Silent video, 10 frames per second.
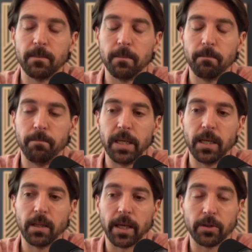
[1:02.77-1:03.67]
be
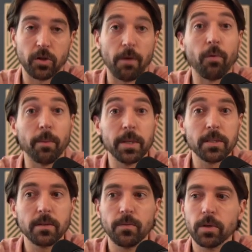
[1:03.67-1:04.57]
it like a software
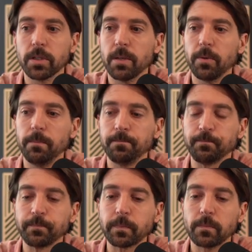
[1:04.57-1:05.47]
business, for example,
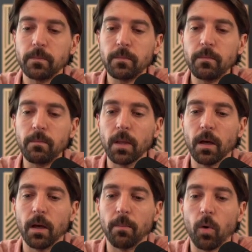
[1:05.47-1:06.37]

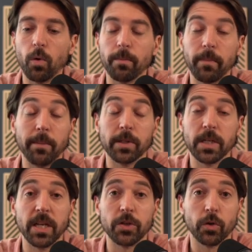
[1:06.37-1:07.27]
or maybe it's an
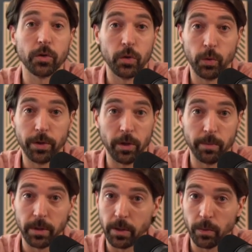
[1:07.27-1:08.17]
internal tool that you're
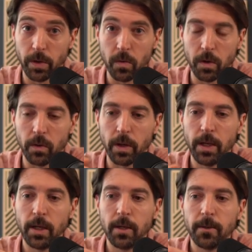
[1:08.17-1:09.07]
building with no code,
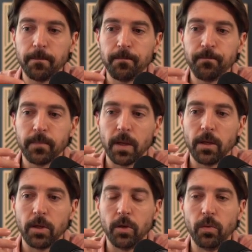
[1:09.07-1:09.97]

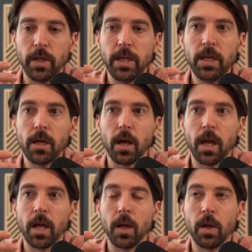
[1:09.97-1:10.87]
you need
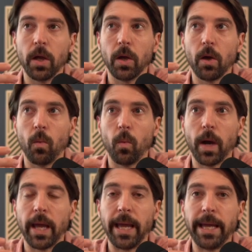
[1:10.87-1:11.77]
a
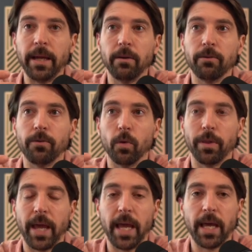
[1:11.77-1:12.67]
way for
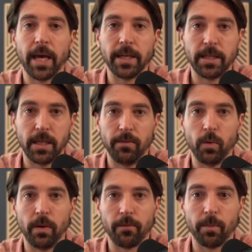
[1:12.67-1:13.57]
the AI to give you
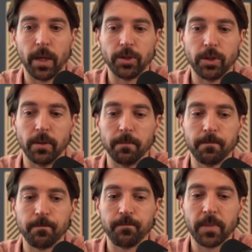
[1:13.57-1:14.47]
information
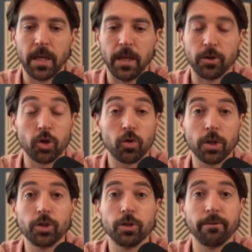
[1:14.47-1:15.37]
in a
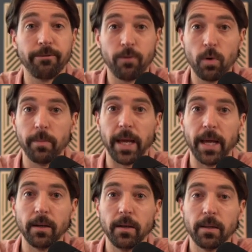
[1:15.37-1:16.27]
structured
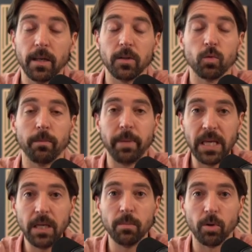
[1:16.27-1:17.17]
format that is
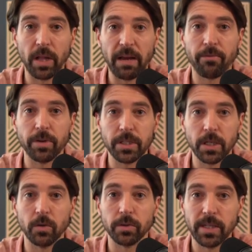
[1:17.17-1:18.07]
repeatable every
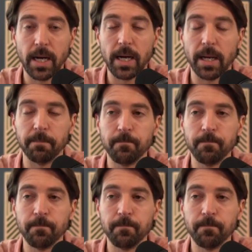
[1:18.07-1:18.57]
single time,